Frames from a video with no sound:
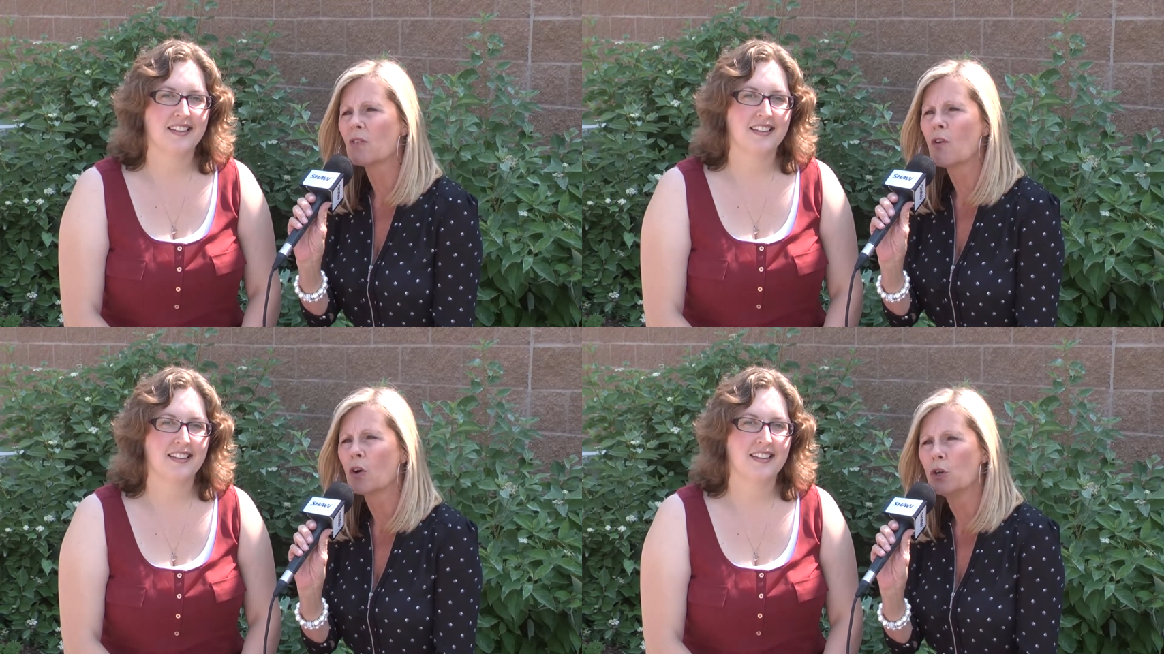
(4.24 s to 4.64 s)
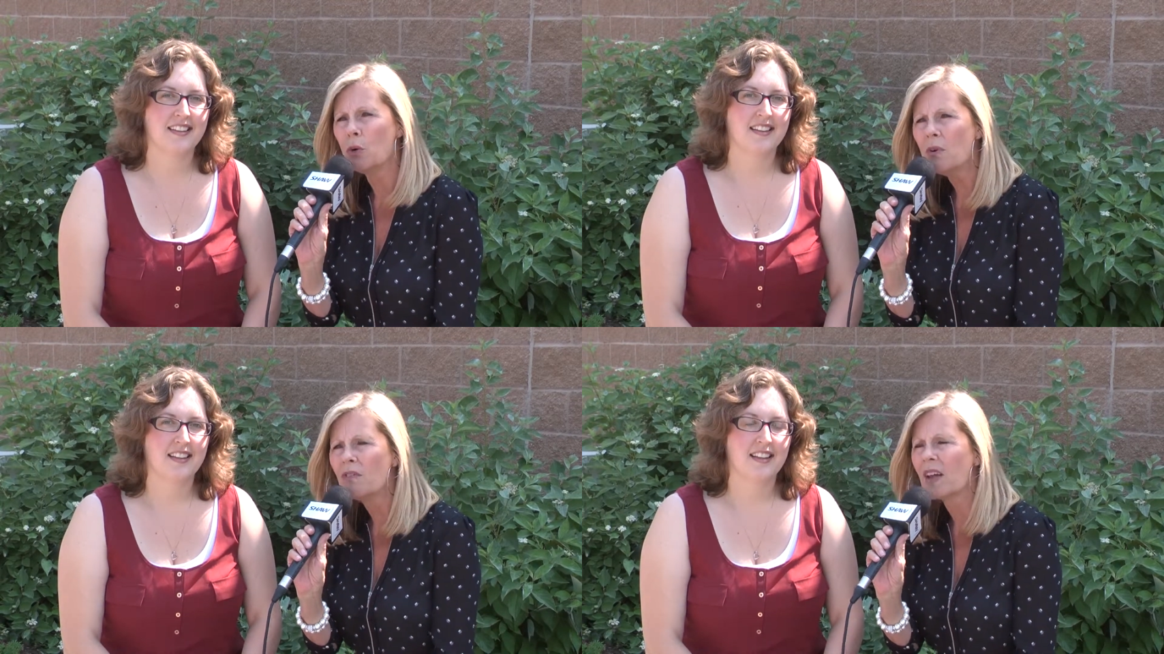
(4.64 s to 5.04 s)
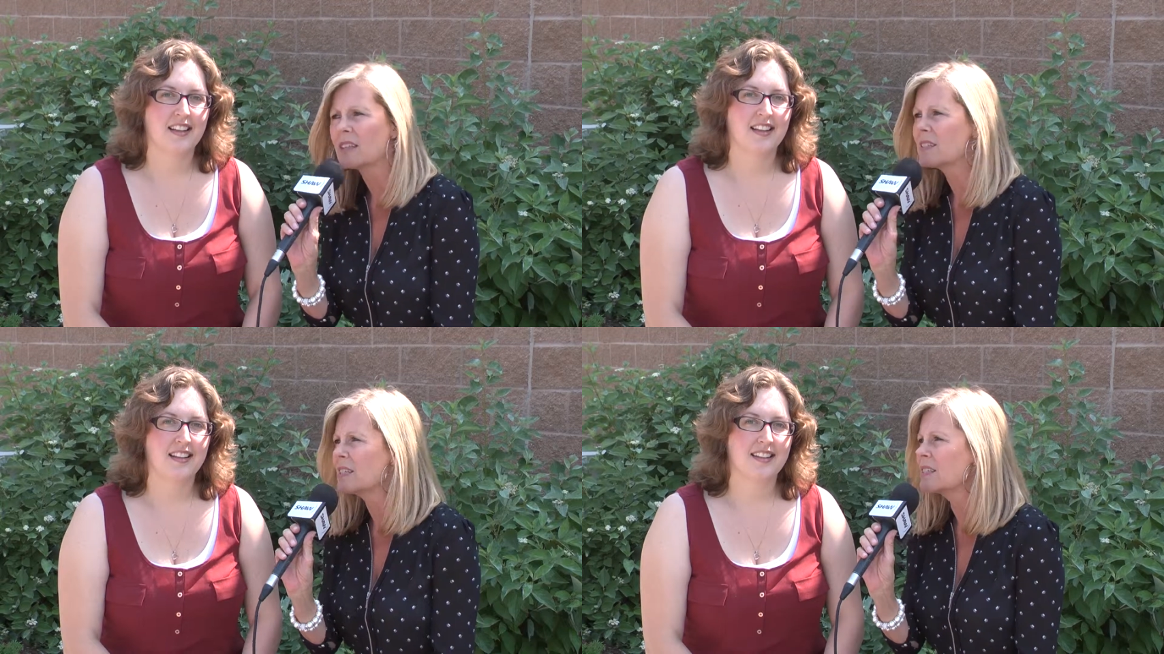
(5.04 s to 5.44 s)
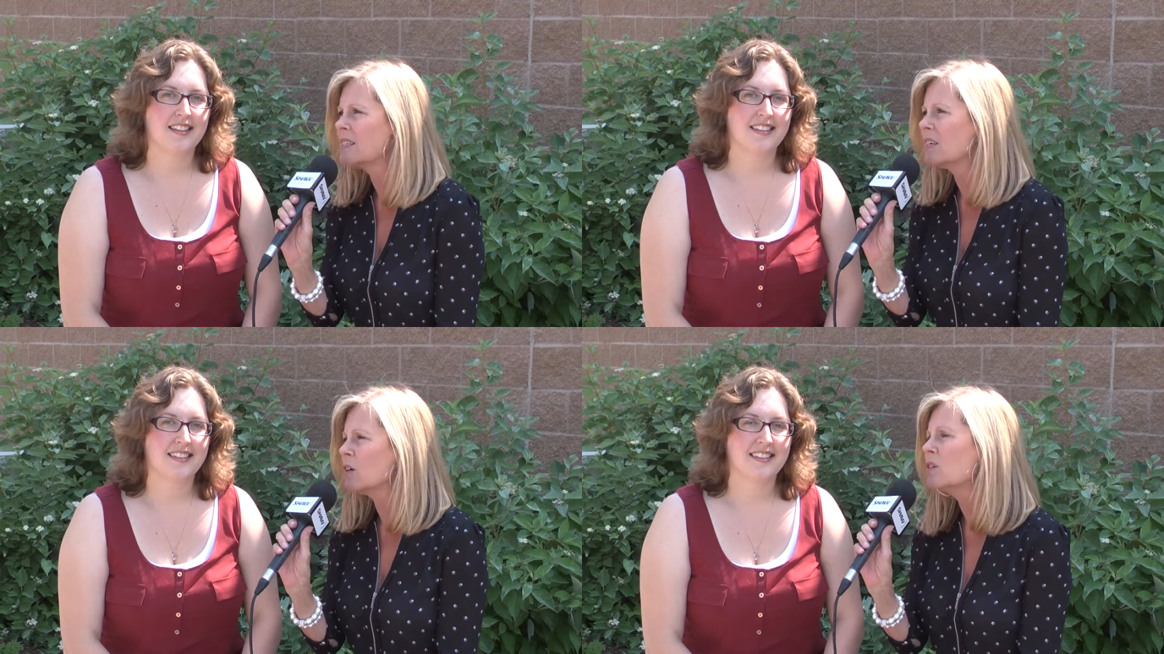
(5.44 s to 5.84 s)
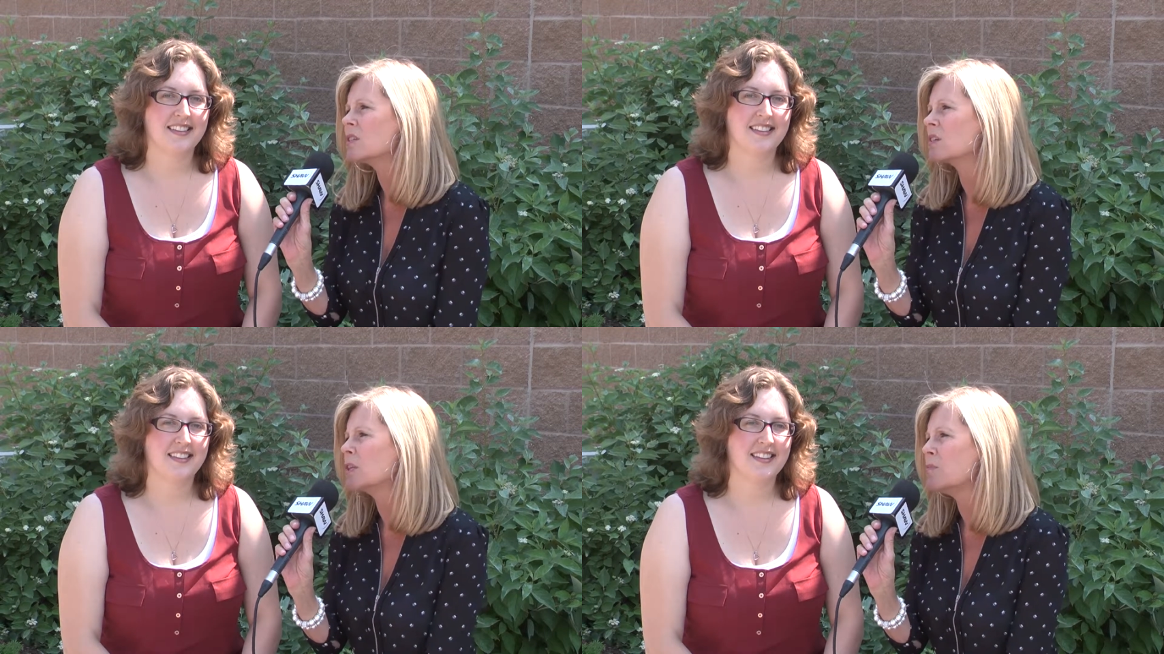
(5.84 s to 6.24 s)
Speaker 1: one of our new events this year. It's
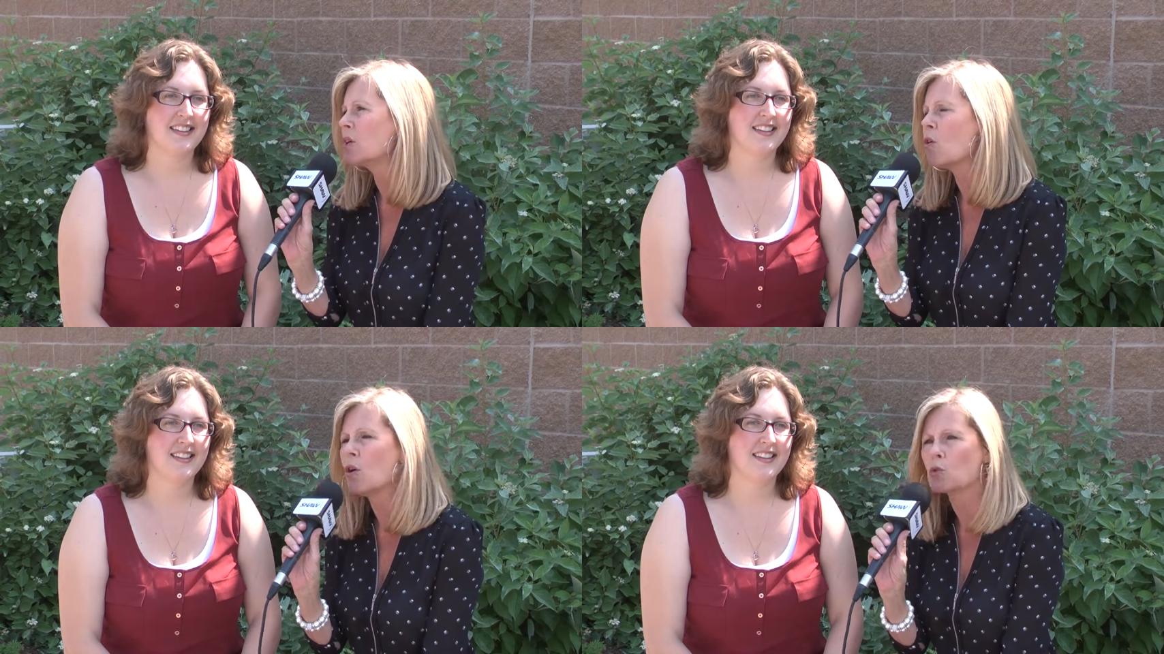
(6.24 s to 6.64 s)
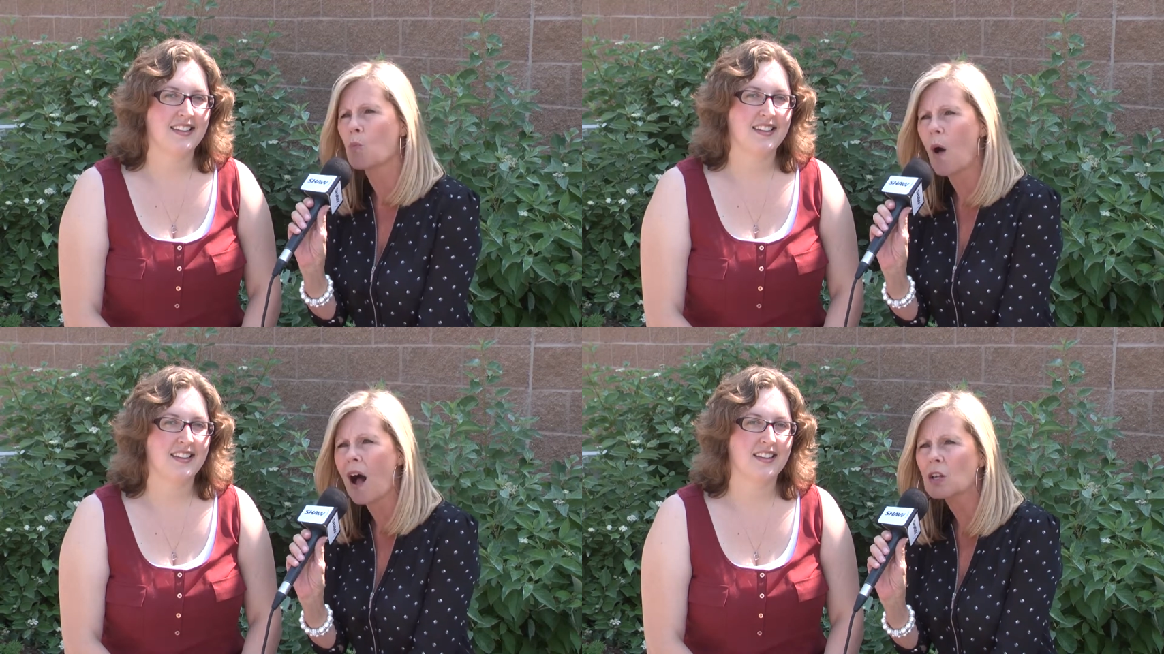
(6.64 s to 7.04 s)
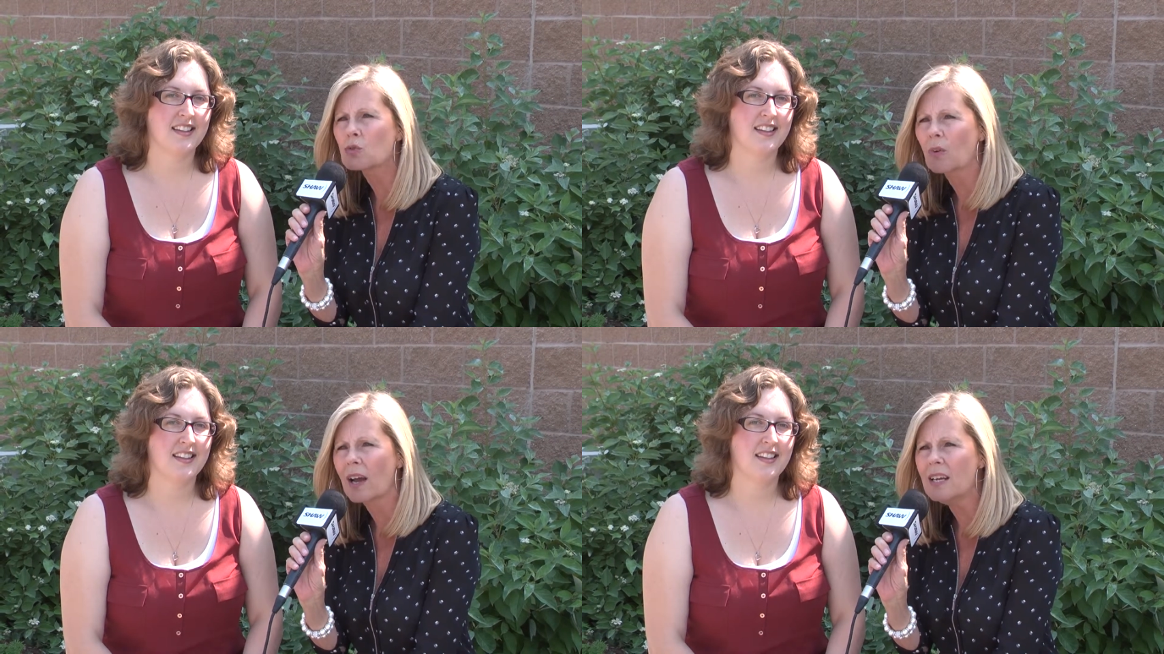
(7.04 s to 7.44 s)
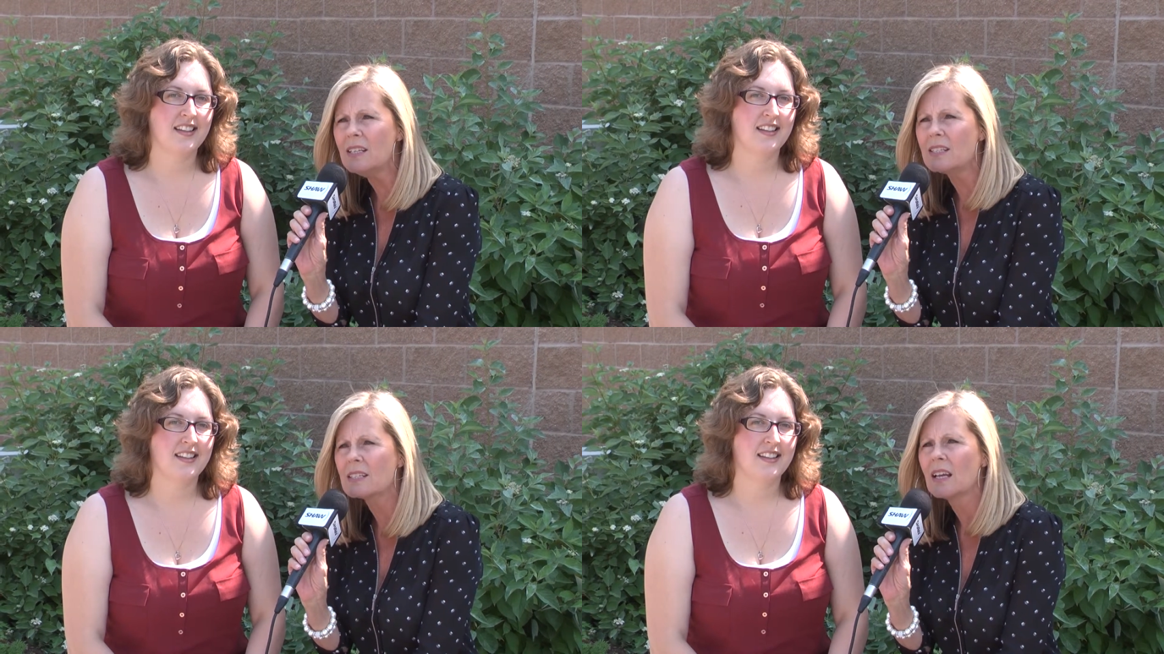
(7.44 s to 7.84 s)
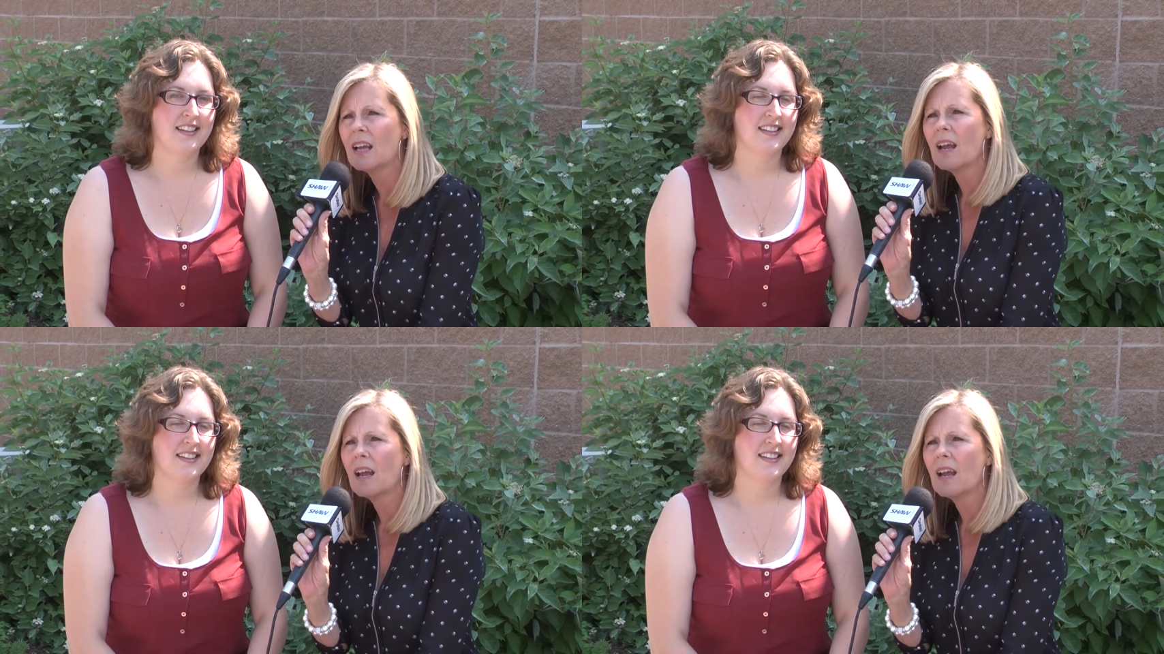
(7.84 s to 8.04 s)
going to be called Wild Rice,